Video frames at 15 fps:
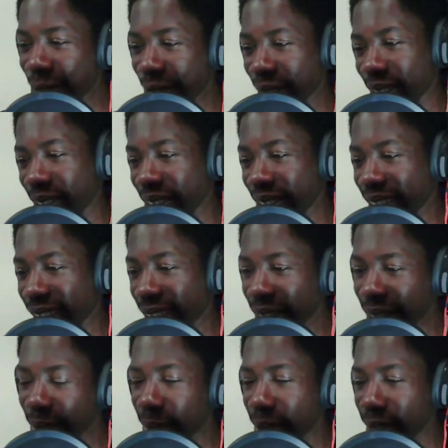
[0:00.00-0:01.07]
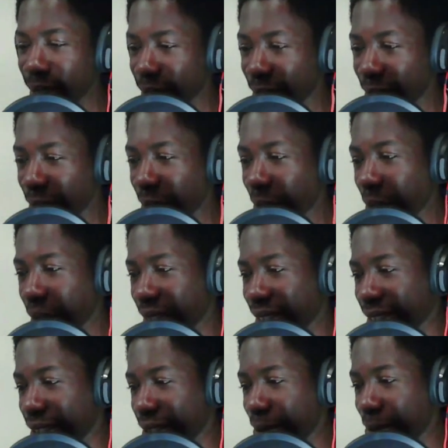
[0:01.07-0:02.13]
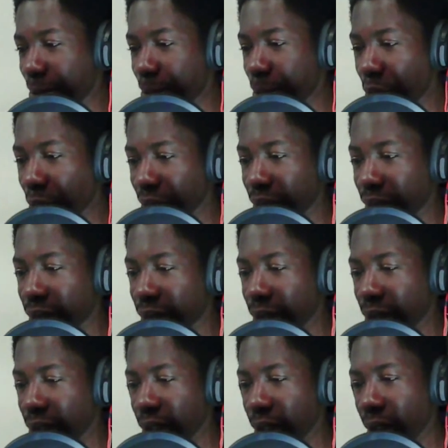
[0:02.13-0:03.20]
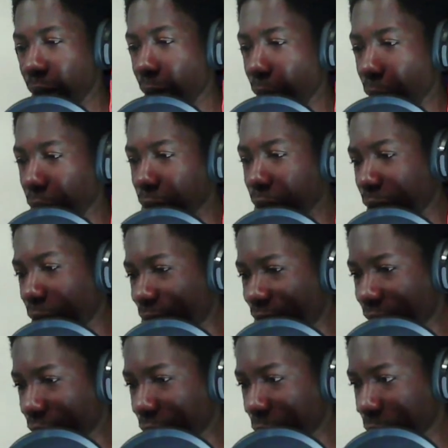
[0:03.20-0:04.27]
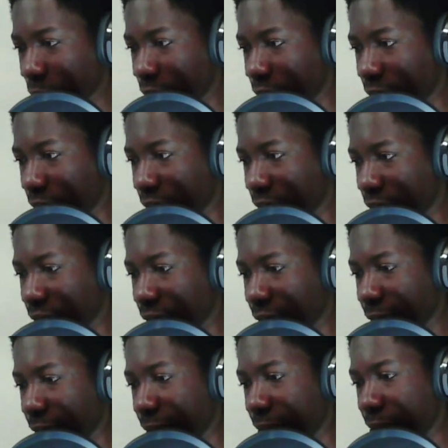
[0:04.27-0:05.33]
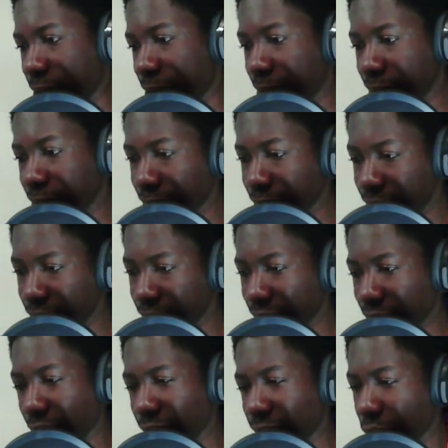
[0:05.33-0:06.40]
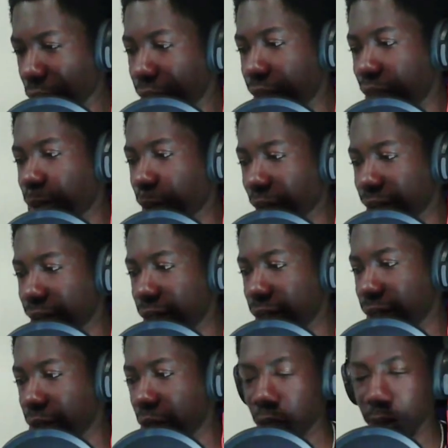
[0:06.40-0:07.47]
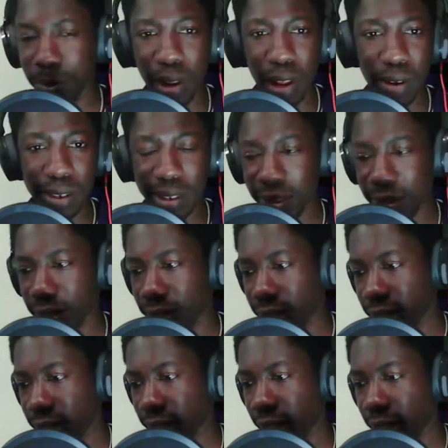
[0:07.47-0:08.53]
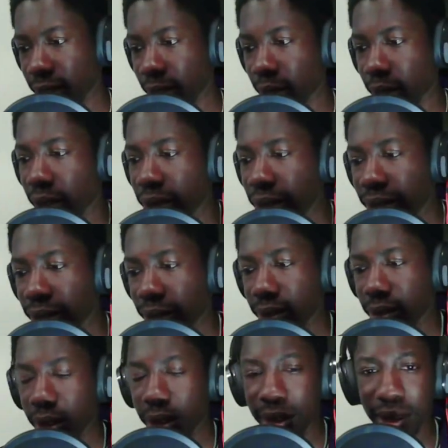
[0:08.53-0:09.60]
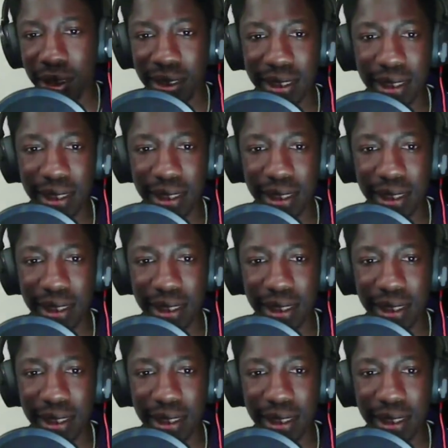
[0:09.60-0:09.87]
So I also wanted to know, what's the most unconventional and unexpected leadership lesson that you learned since